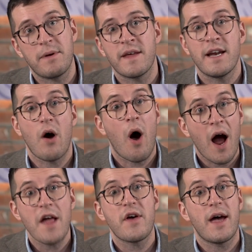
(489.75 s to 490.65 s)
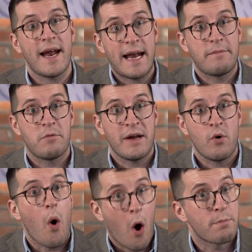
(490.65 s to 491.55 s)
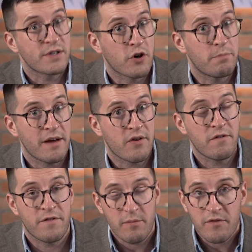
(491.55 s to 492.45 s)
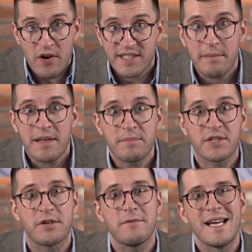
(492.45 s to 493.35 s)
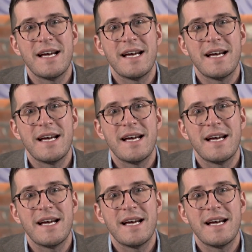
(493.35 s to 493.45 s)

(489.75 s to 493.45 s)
then either EnableMe or Opes could be a good fit. We've got some of them too.